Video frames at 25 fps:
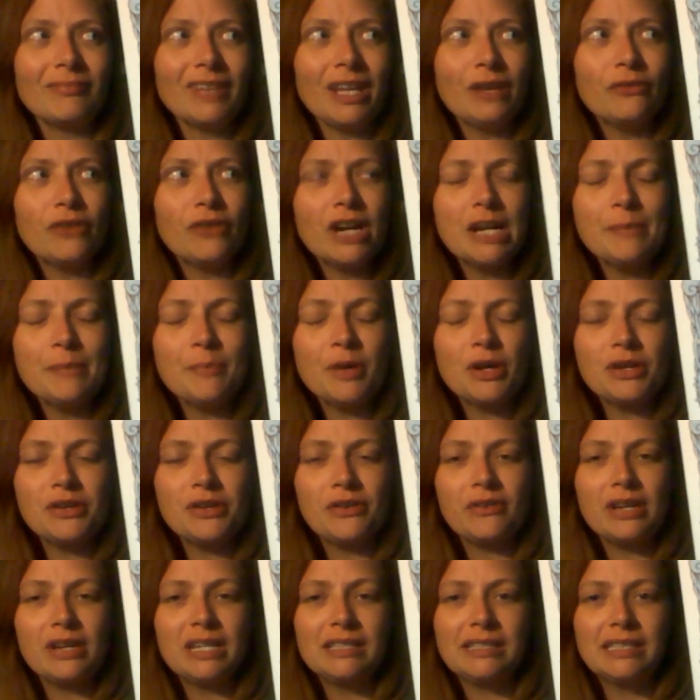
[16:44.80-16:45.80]
Freddie
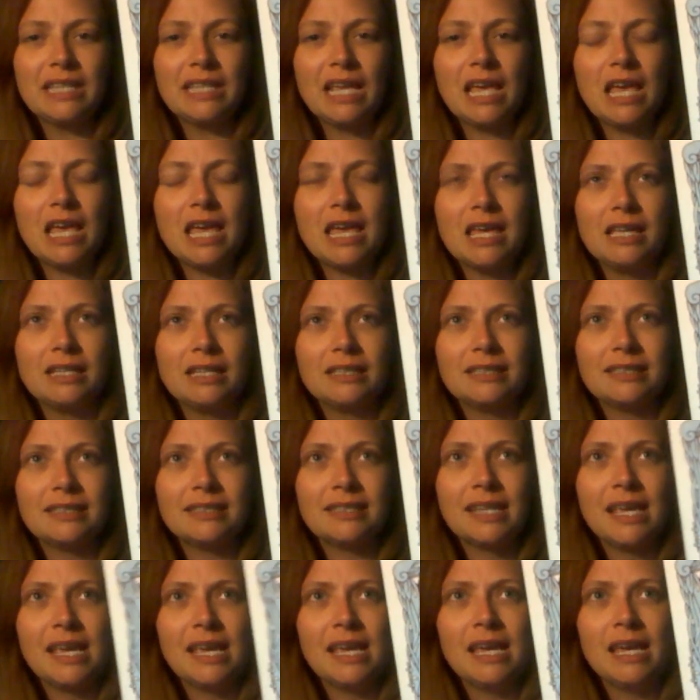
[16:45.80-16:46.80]
Mercury says,
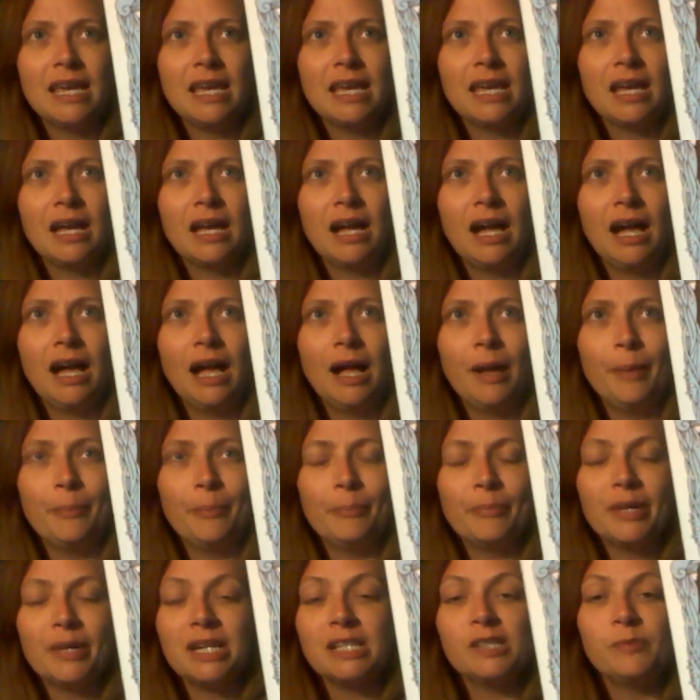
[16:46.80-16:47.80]

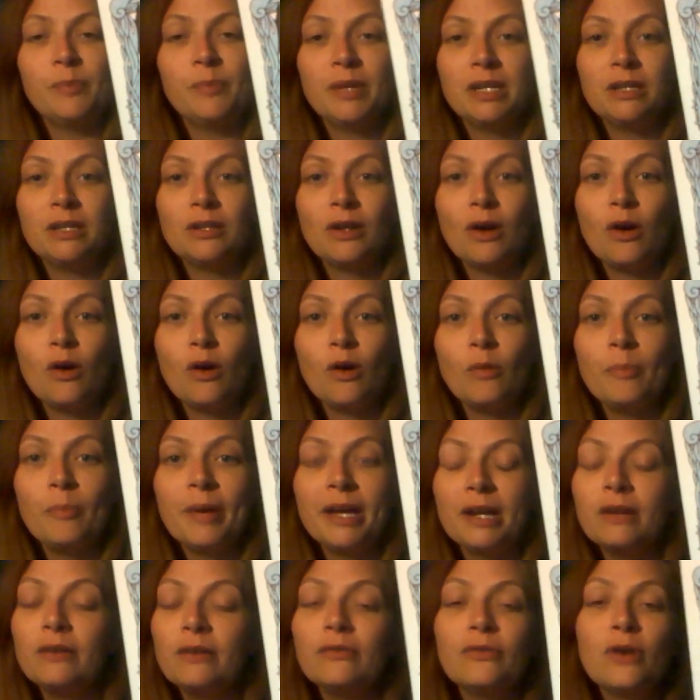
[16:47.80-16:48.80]
but it's been no
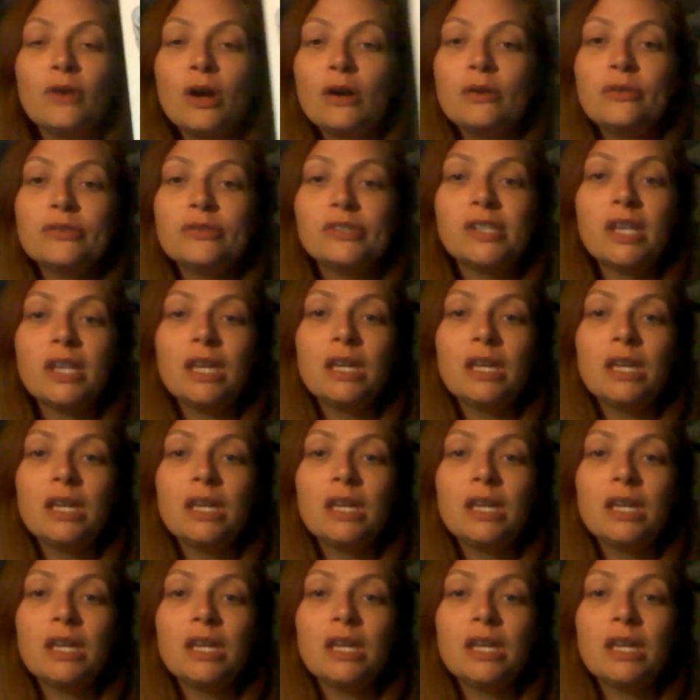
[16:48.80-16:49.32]
bed of roses,